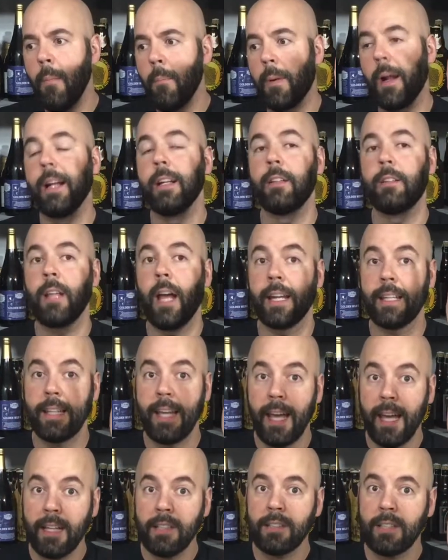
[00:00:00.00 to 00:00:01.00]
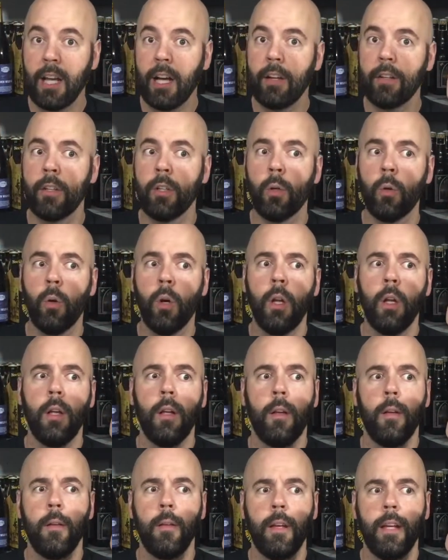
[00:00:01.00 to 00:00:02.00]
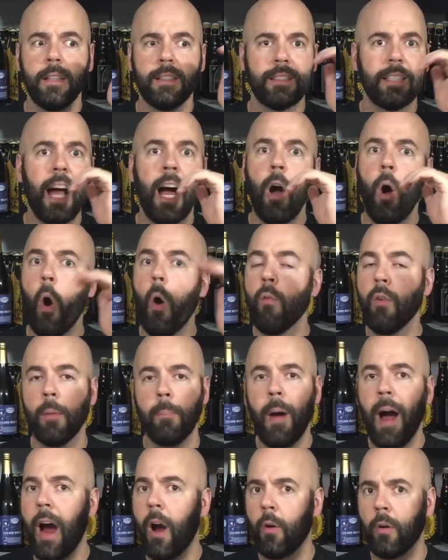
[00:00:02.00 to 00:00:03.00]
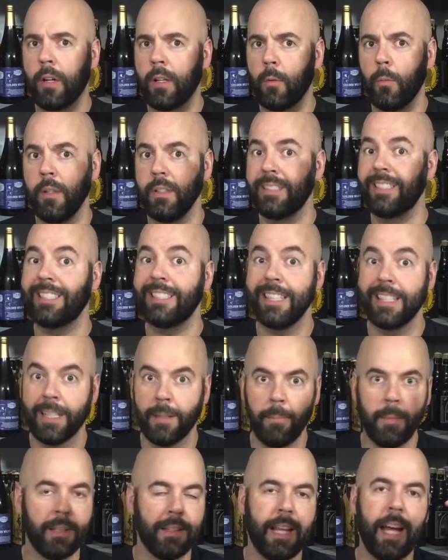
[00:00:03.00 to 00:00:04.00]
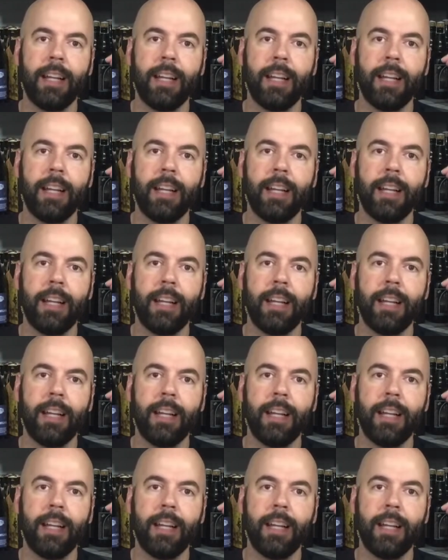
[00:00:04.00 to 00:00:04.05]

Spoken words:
but I can tell you it's not overpowering with cinnamon.